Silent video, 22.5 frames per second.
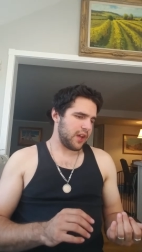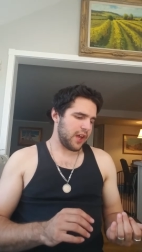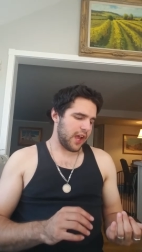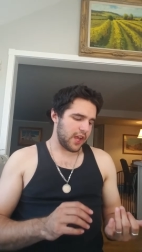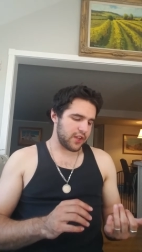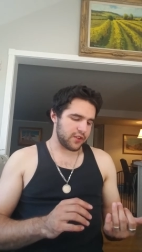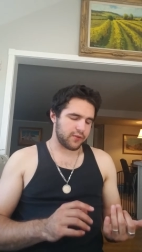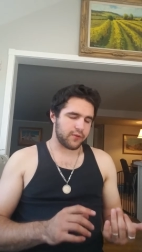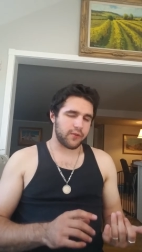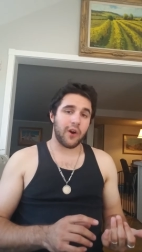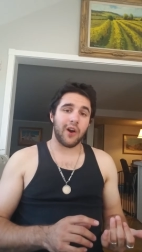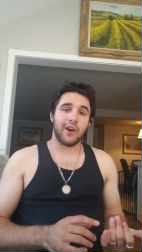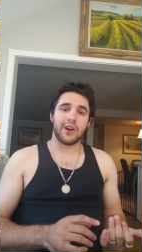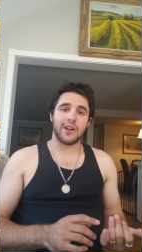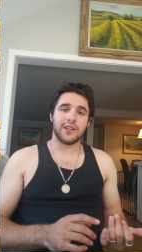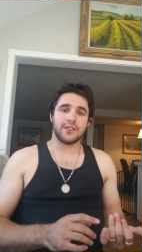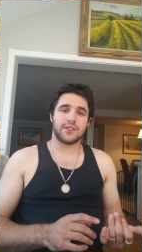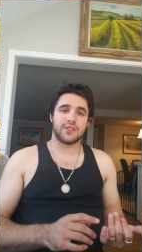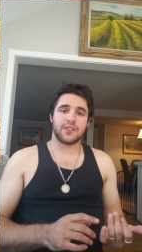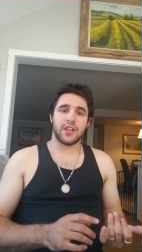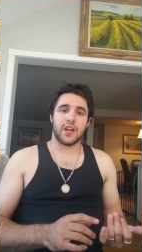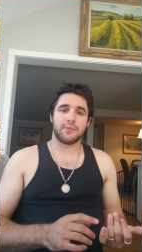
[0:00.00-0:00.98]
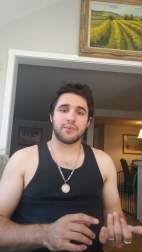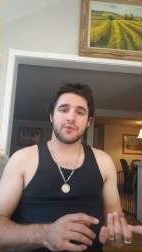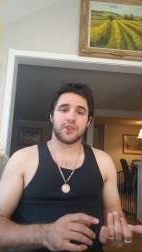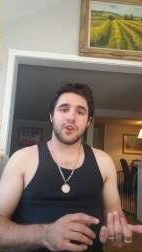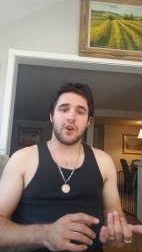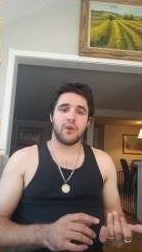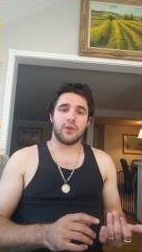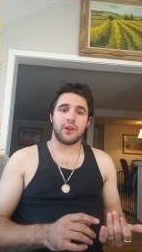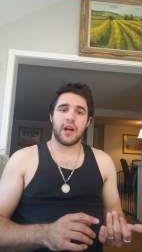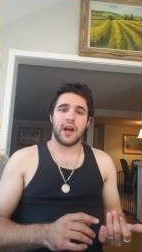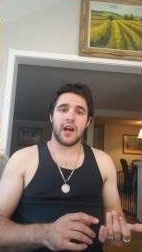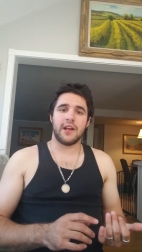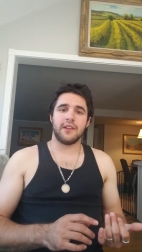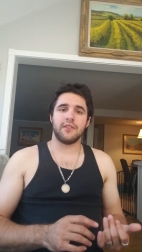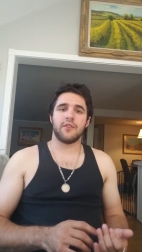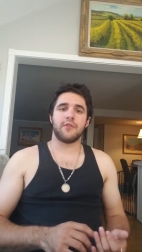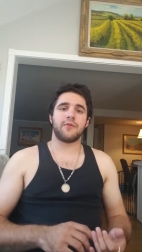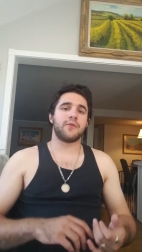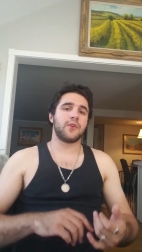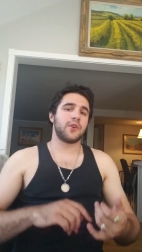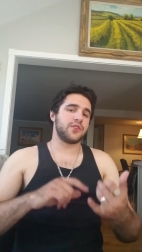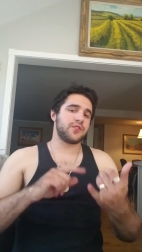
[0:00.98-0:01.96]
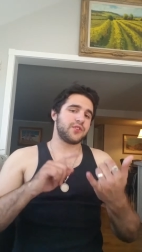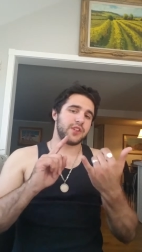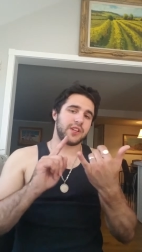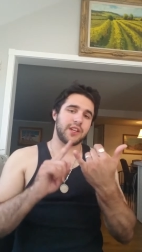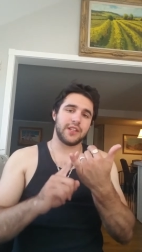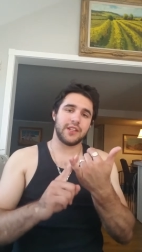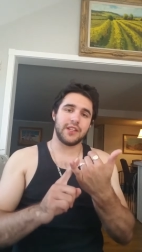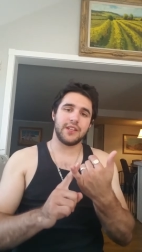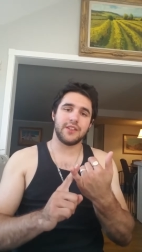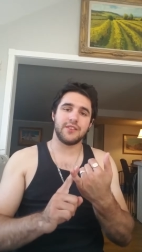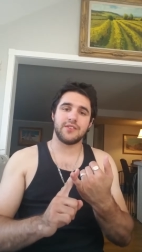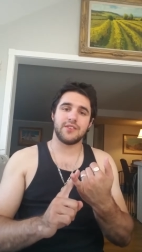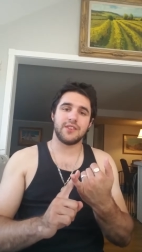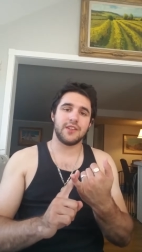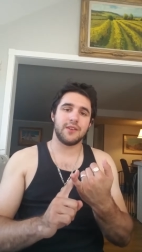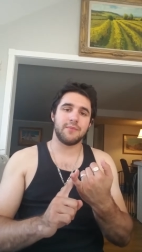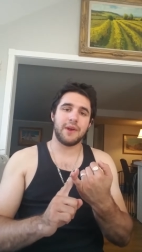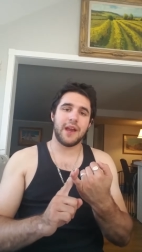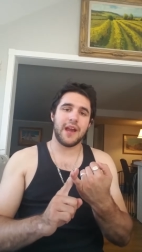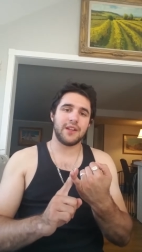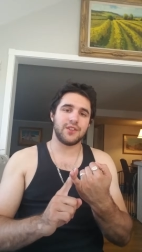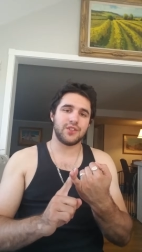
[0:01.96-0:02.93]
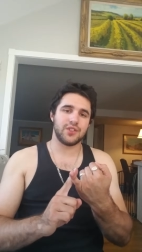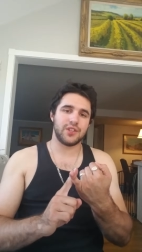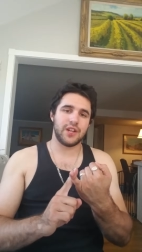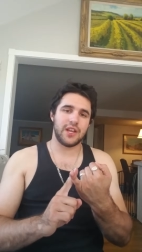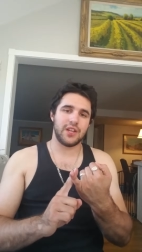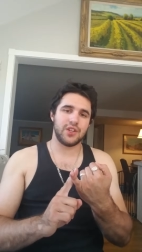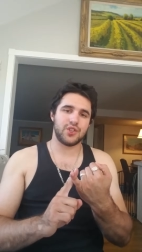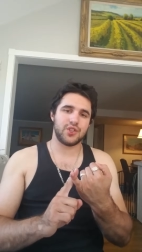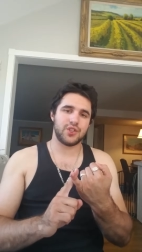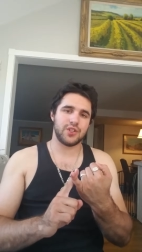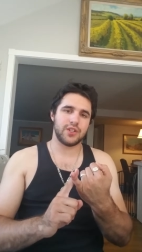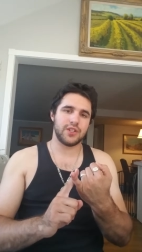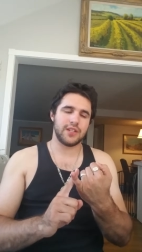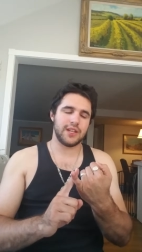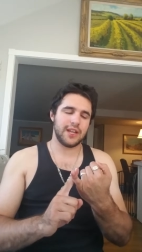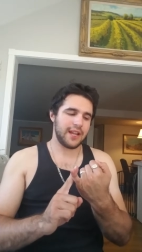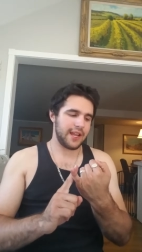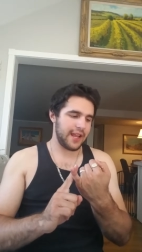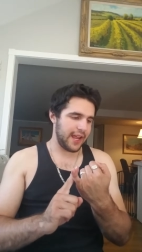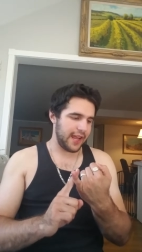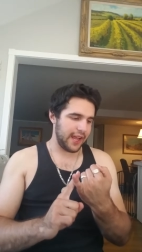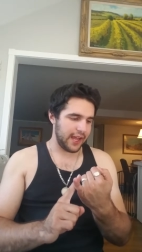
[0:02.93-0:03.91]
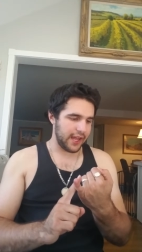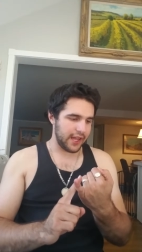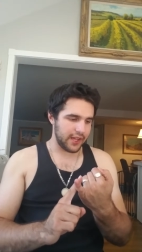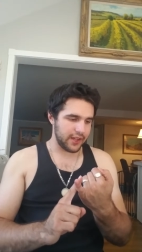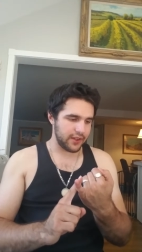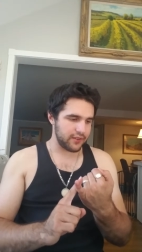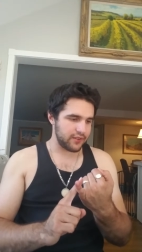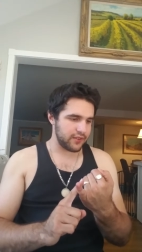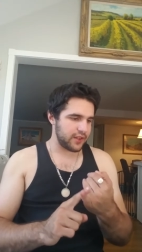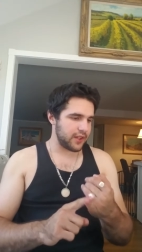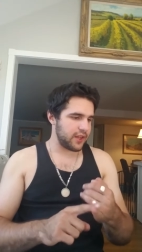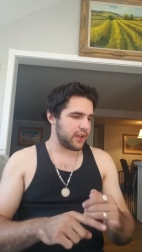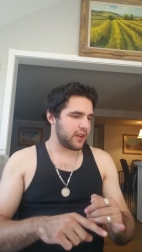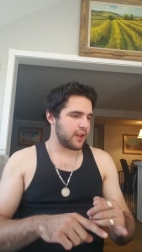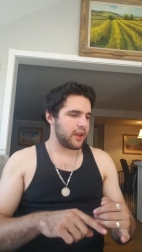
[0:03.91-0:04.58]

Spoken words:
As far as steps going on, the first thing you need is the imagination, and